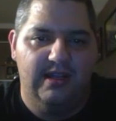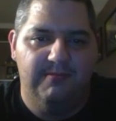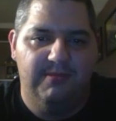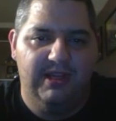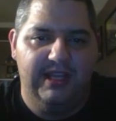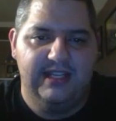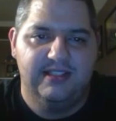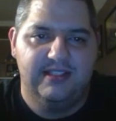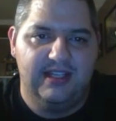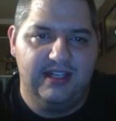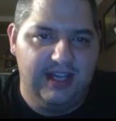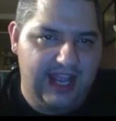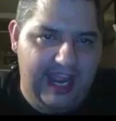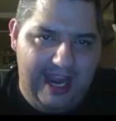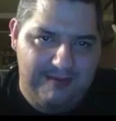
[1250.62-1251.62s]
playing
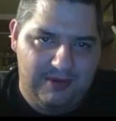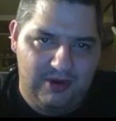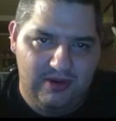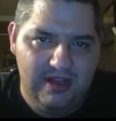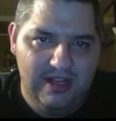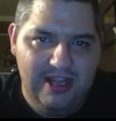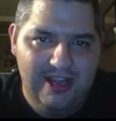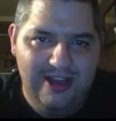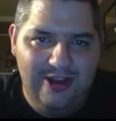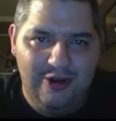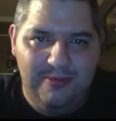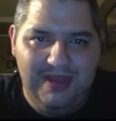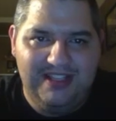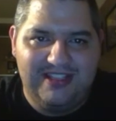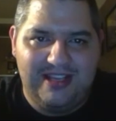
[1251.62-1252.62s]
Cindy Campbell, who
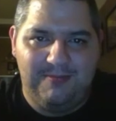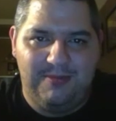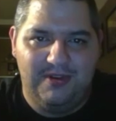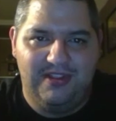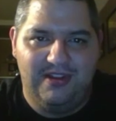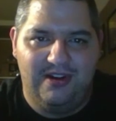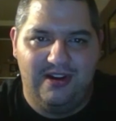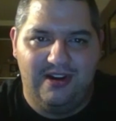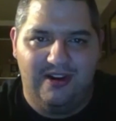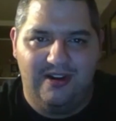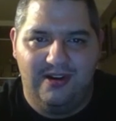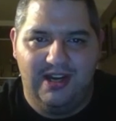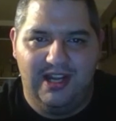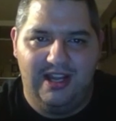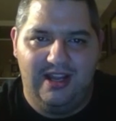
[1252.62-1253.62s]
meets up with
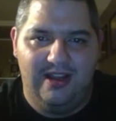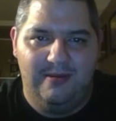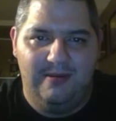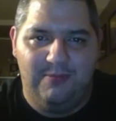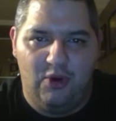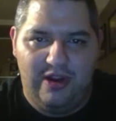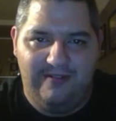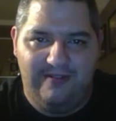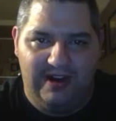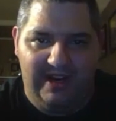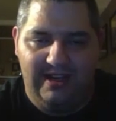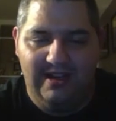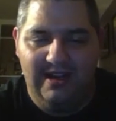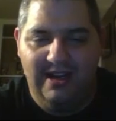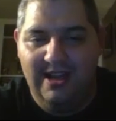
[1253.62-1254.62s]
her
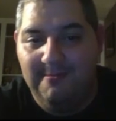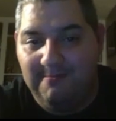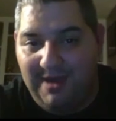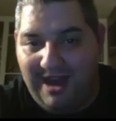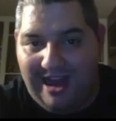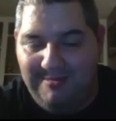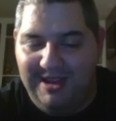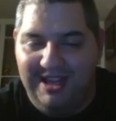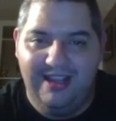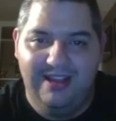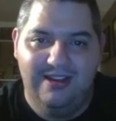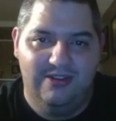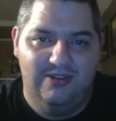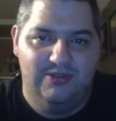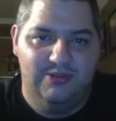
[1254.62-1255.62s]
boyfriend,
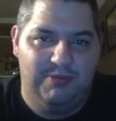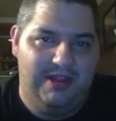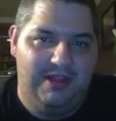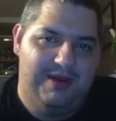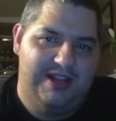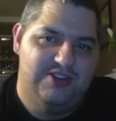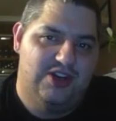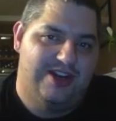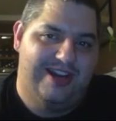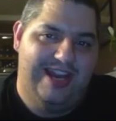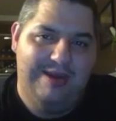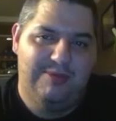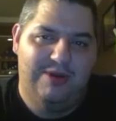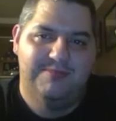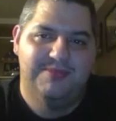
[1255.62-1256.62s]
Bobby, who's played by John
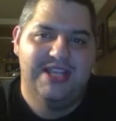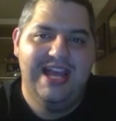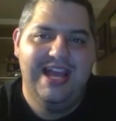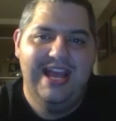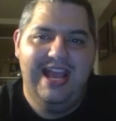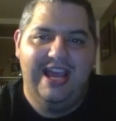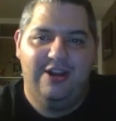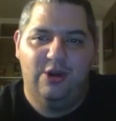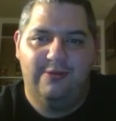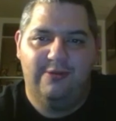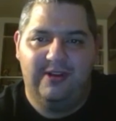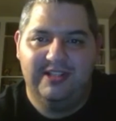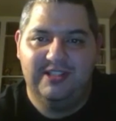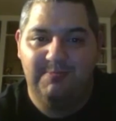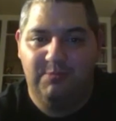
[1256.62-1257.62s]
Abrams, and her
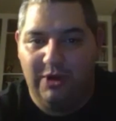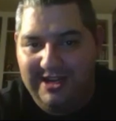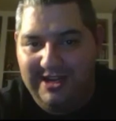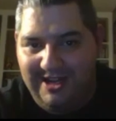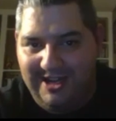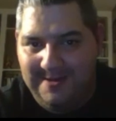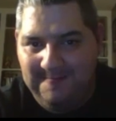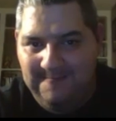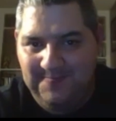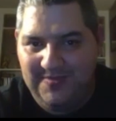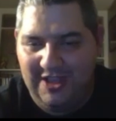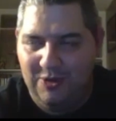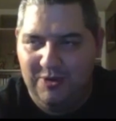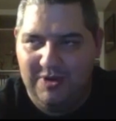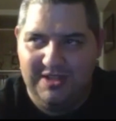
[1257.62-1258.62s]
friends Brenda,
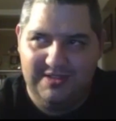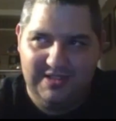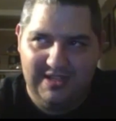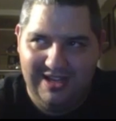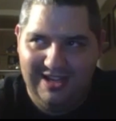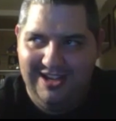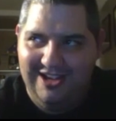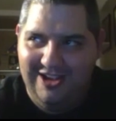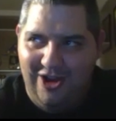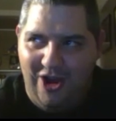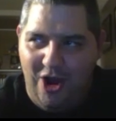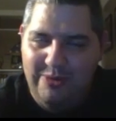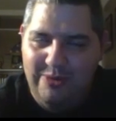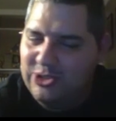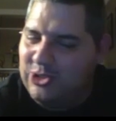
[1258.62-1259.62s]
who is
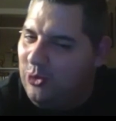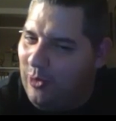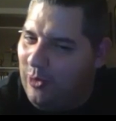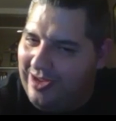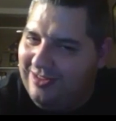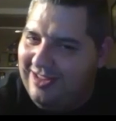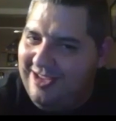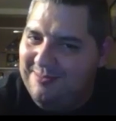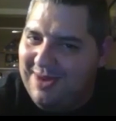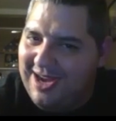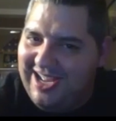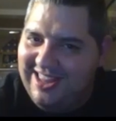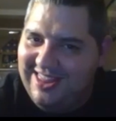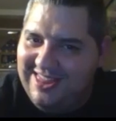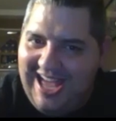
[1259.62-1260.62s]
almost quickly
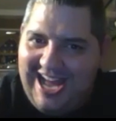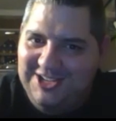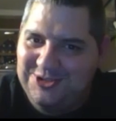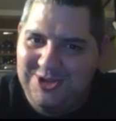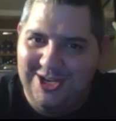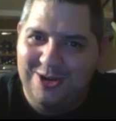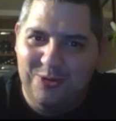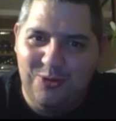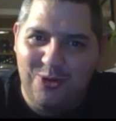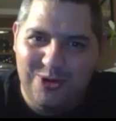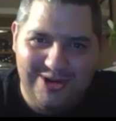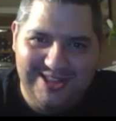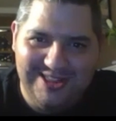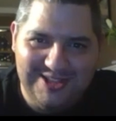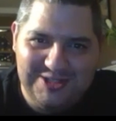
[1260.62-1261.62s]
my That Chick
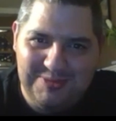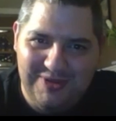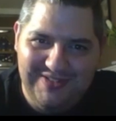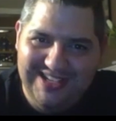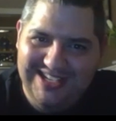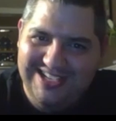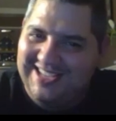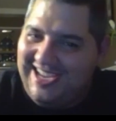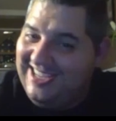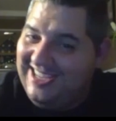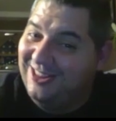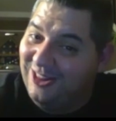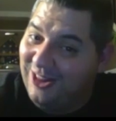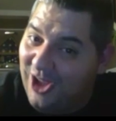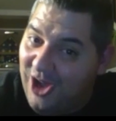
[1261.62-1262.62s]
Award in this movie, because I
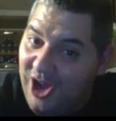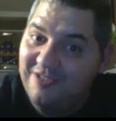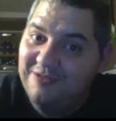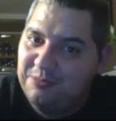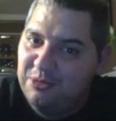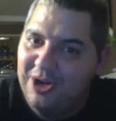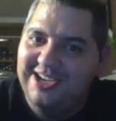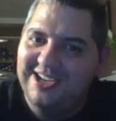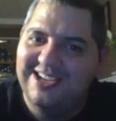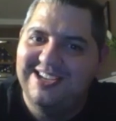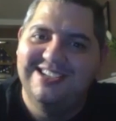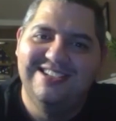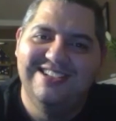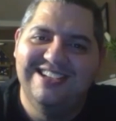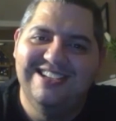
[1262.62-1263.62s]
love
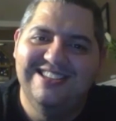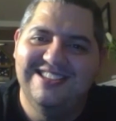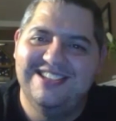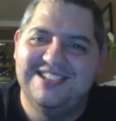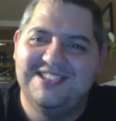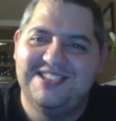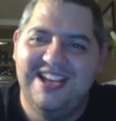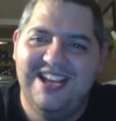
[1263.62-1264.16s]
Brenda in this,